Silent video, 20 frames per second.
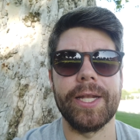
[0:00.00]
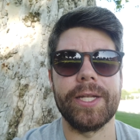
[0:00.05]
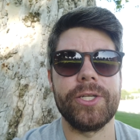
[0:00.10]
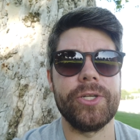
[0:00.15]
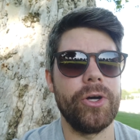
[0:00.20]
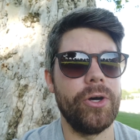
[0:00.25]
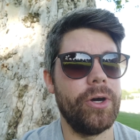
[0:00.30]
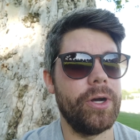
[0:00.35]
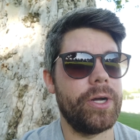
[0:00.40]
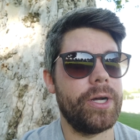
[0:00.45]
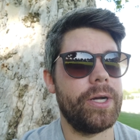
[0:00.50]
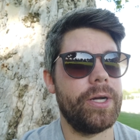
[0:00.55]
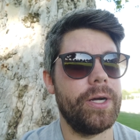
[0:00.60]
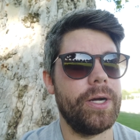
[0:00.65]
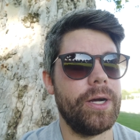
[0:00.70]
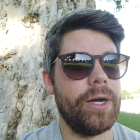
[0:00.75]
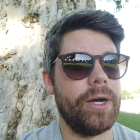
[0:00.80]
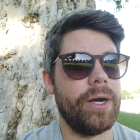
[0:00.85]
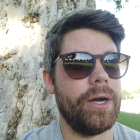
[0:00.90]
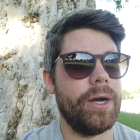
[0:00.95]
it took
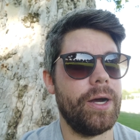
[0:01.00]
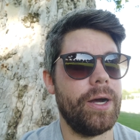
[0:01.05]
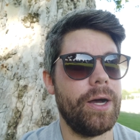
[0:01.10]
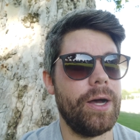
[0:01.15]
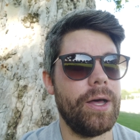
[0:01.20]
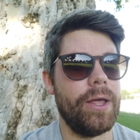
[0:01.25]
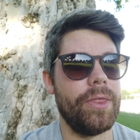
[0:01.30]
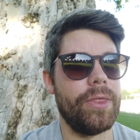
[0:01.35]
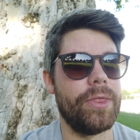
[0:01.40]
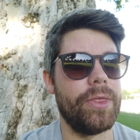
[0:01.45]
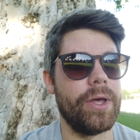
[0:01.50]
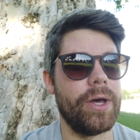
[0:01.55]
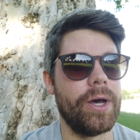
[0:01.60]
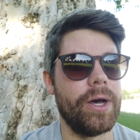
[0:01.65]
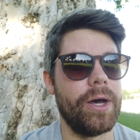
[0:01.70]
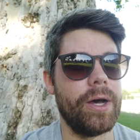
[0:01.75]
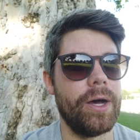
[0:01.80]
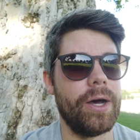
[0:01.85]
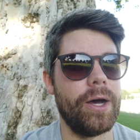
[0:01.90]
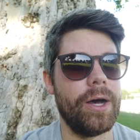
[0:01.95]

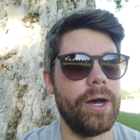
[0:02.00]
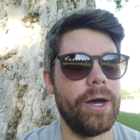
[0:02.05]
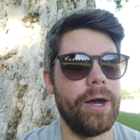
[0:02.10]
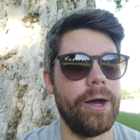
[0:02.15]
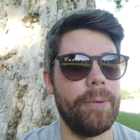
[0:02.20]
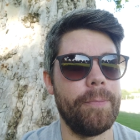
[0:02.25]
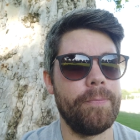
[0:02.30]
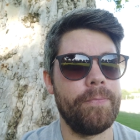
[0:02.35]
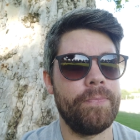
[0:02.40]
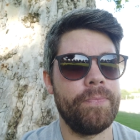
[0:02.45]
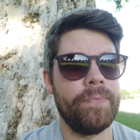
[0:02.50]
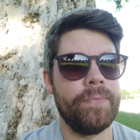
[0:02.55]
the